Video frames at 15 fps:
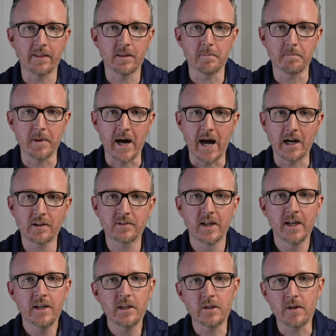of the box.
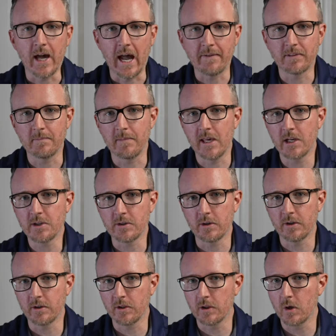You have to make sure
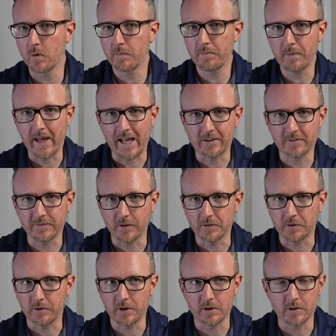your low pass
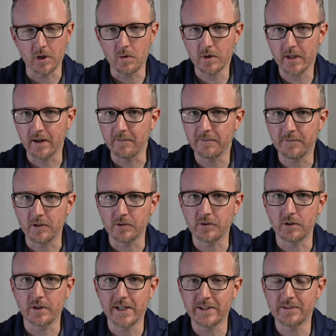filter, your low cut
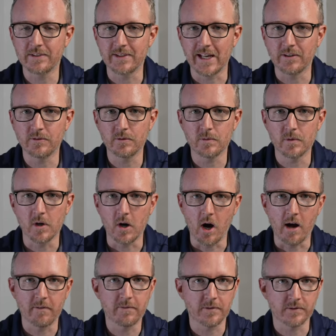filter is set to
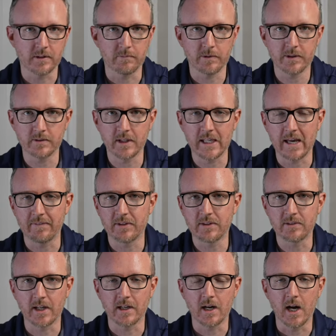off. For some reason, they have it
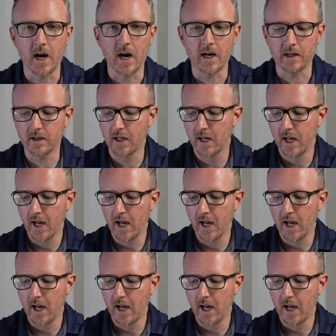set on.